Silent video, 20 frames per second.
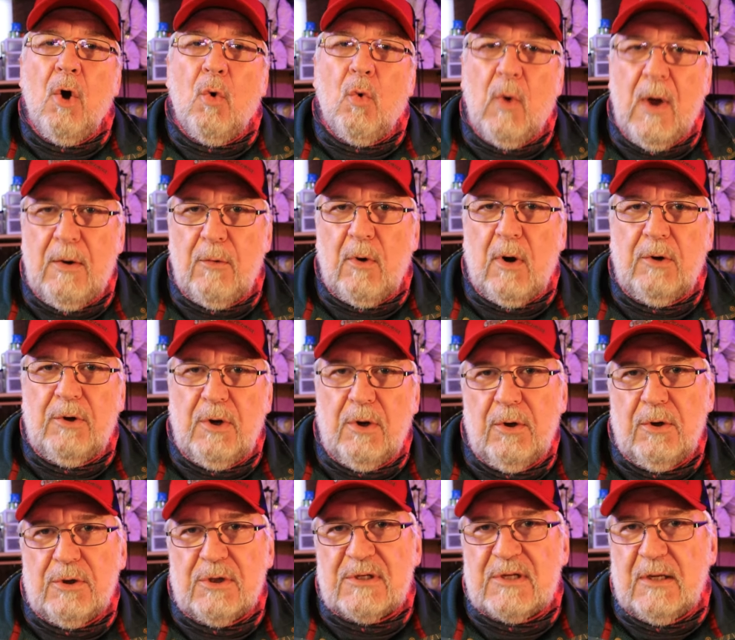when we're
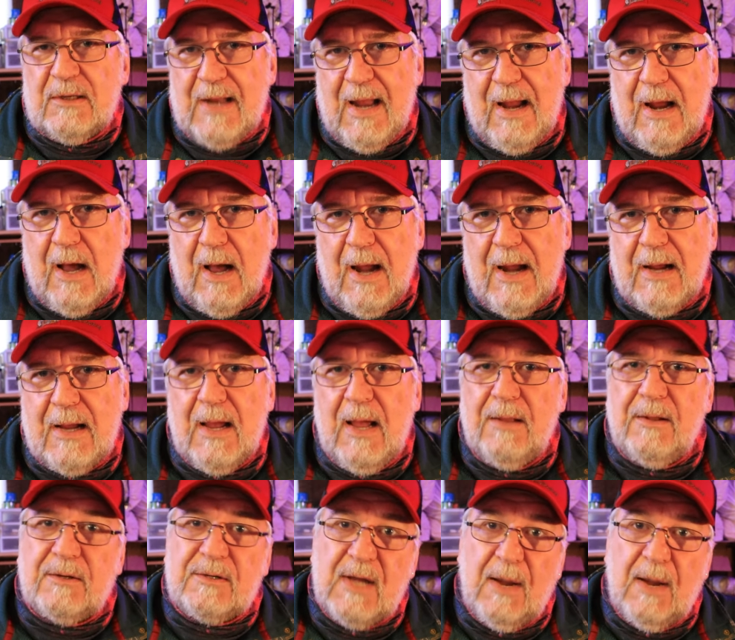doing just a day hike and the